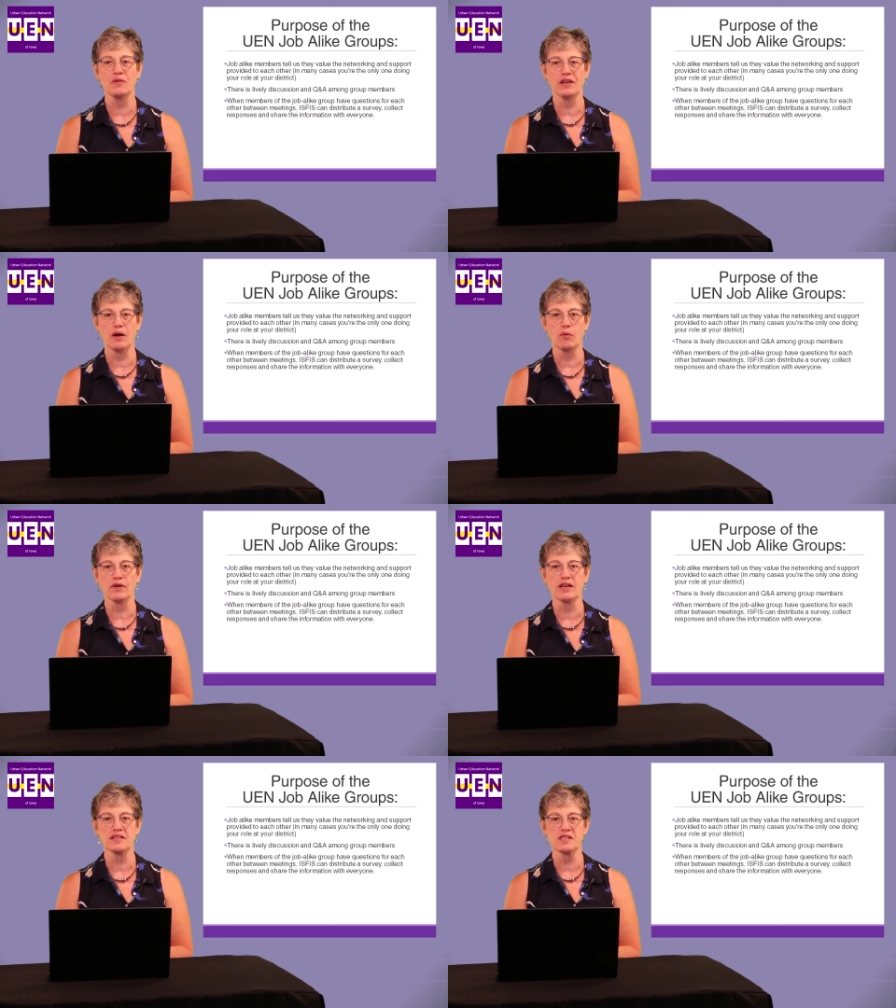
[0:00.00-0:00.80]
the
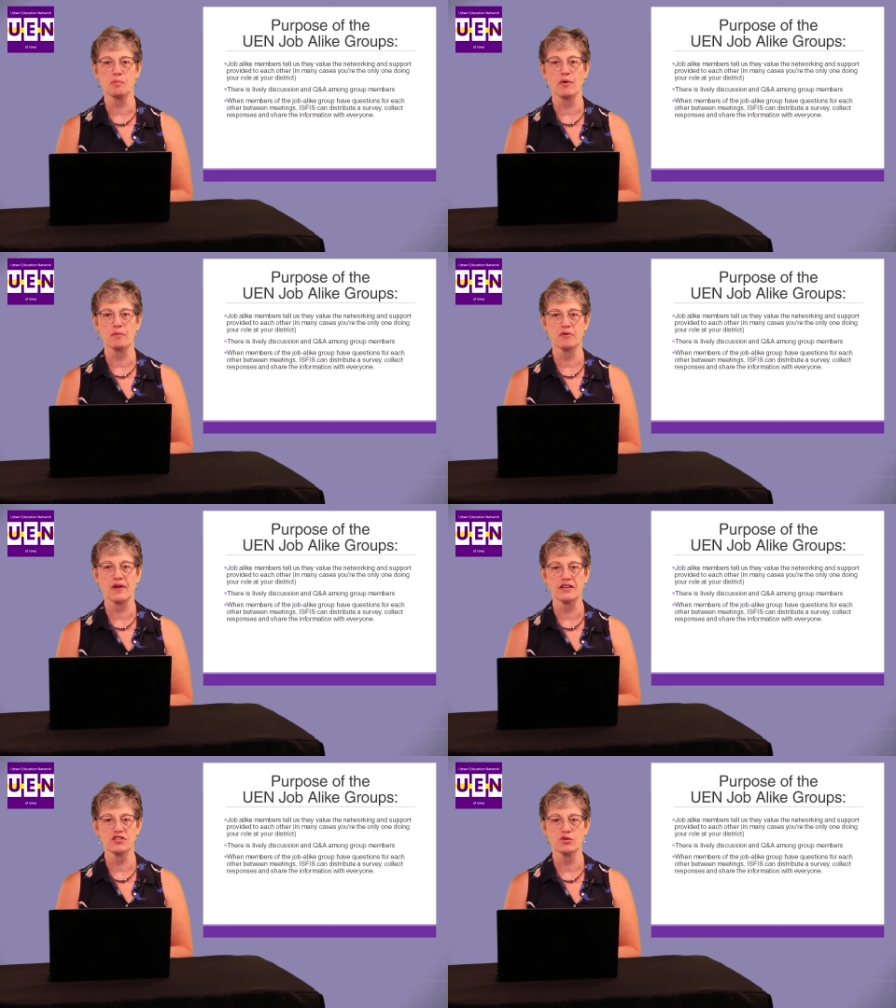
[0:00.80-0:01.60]
networking and support
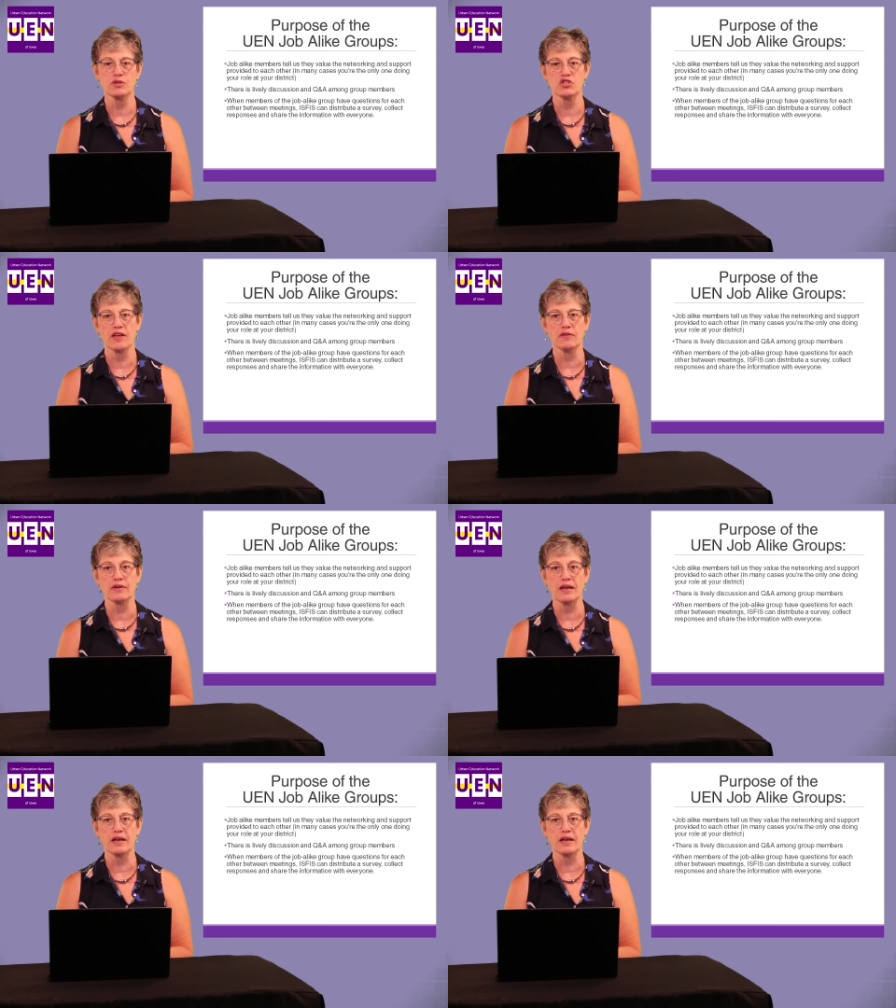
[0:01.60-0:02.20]
provided to each other,